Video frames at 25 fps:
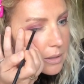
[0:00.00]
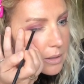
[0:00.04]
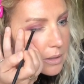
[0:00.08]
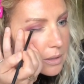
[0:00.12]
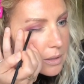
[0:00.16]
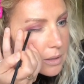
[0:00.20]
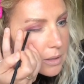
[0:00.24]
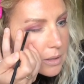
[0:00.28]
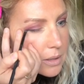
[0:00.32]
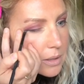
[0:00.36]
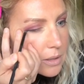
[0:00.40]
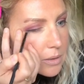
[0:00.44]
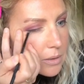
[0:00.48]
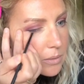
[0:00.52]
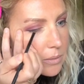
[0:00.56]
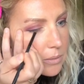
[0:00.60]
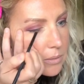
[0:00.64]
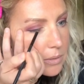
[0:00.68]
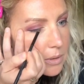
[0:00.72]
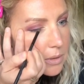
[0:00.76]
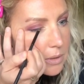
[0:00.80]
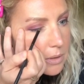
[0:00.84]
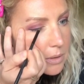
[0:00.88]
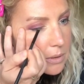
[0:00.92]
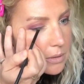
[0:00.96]
and I
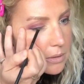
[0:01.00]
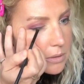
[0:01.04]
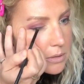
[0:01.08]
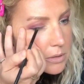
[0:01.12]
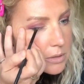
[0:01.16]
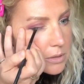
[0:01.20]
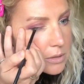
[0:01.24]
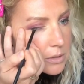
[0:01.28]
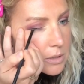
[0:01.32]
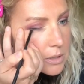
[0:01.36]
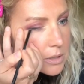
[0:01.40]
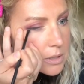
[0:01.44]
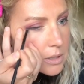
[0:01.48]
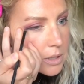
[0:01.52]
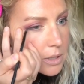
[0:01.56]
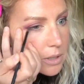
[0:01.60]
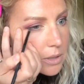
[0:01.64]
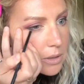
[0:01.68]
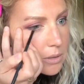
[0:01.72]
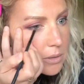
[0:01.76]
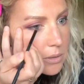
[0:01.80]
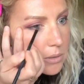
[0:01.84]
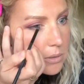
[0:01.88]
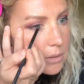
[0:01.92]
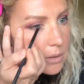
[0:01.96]
only usually
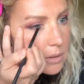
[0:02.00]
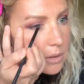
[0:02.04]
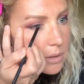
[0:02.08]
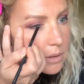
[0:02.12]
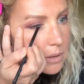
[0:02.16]
go,